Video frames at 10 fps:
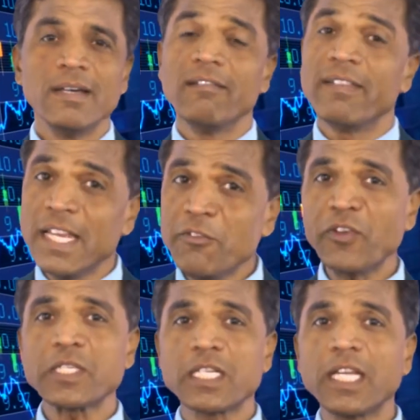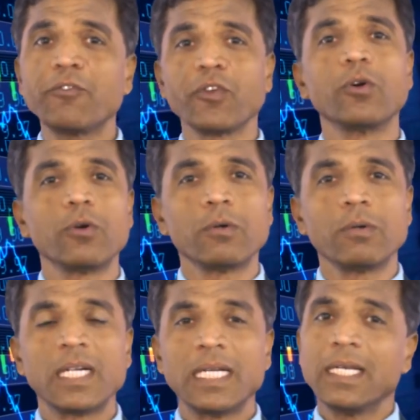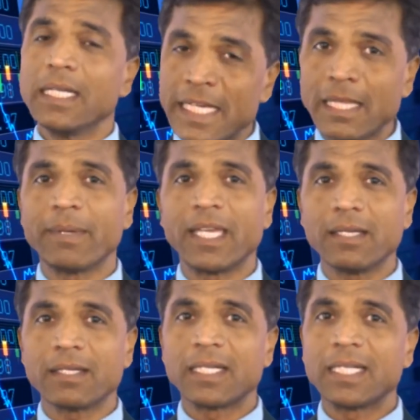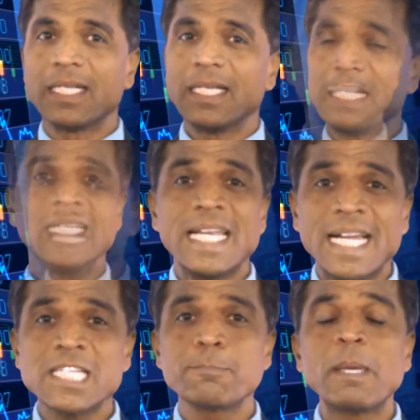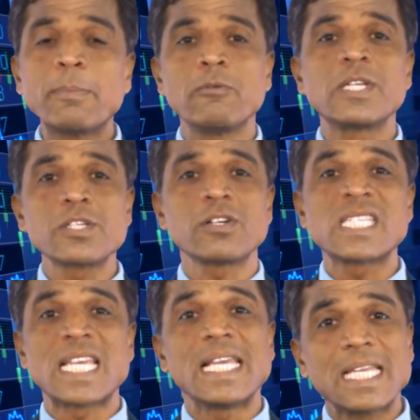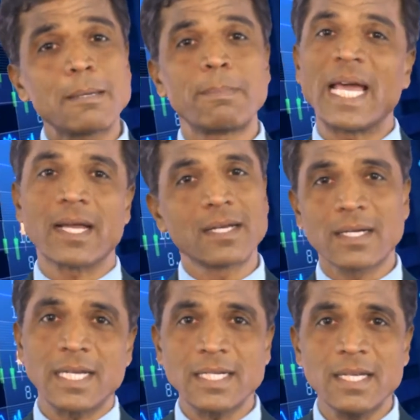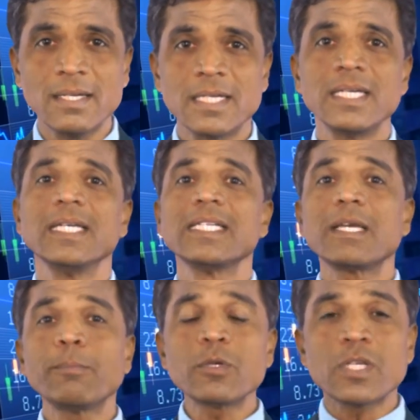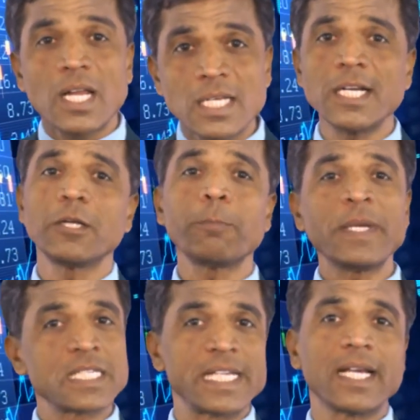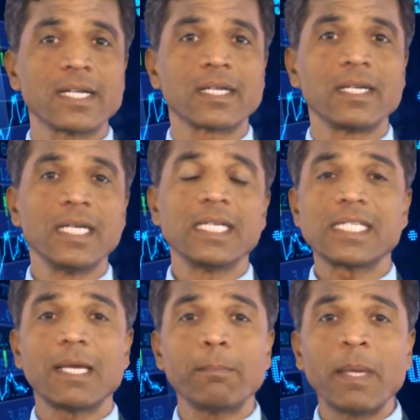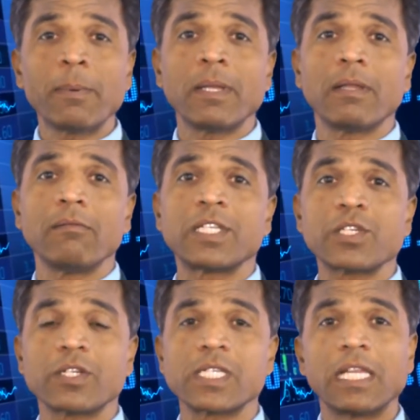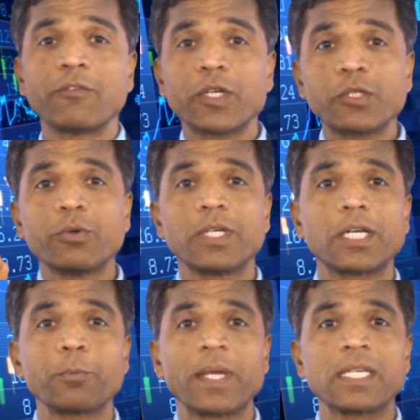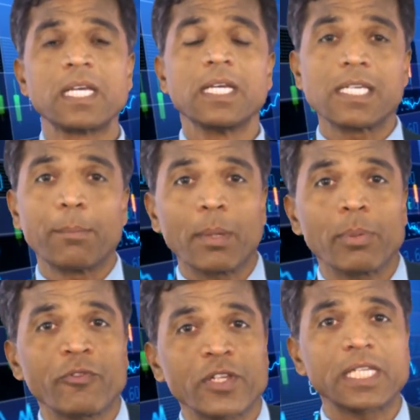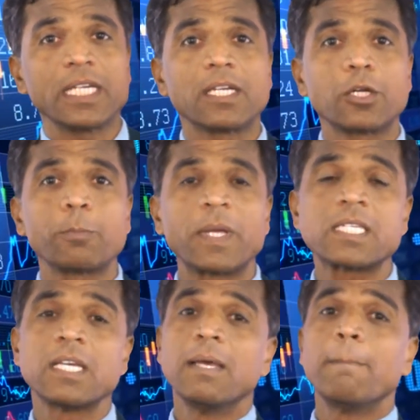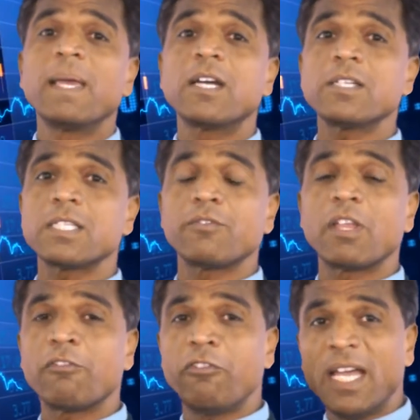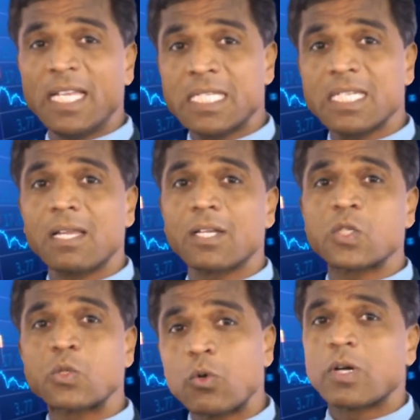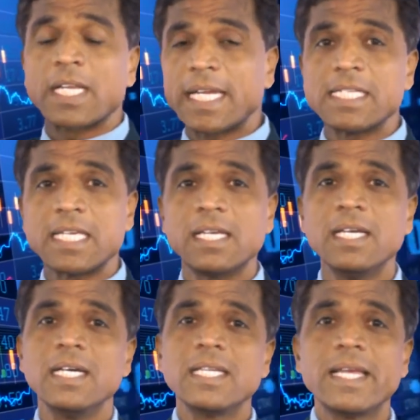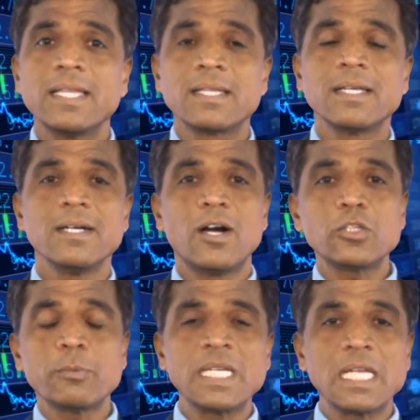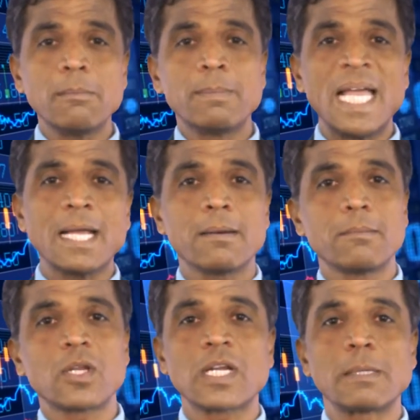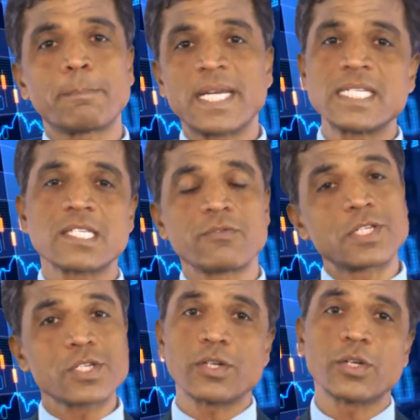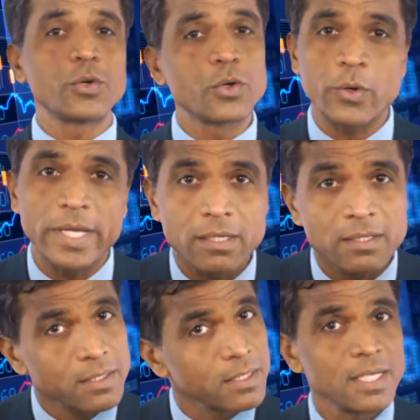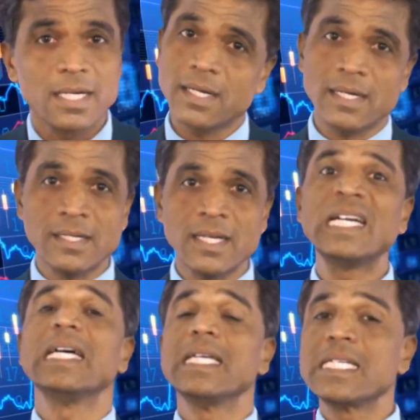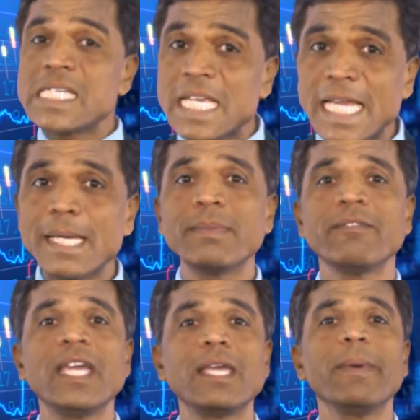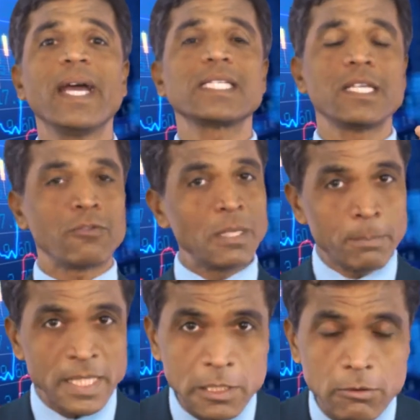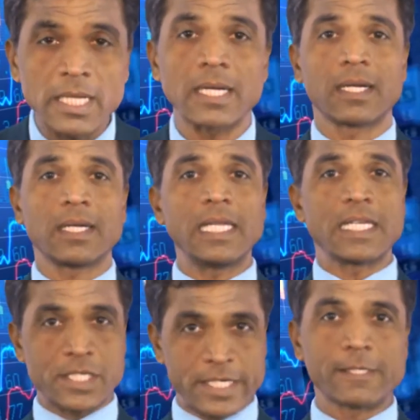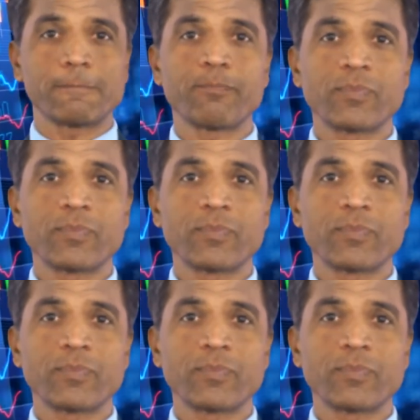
Very first day if you go, tell me, tickets people will start selling in the black, correct na? Suppose 100 rupees ticket, some people will start selling for 200 rupees, some people for 300 rupees. Because if the fans are so crazy, then automatically black market prices will start growing, correct na? Same the way, imagine one particular real estate.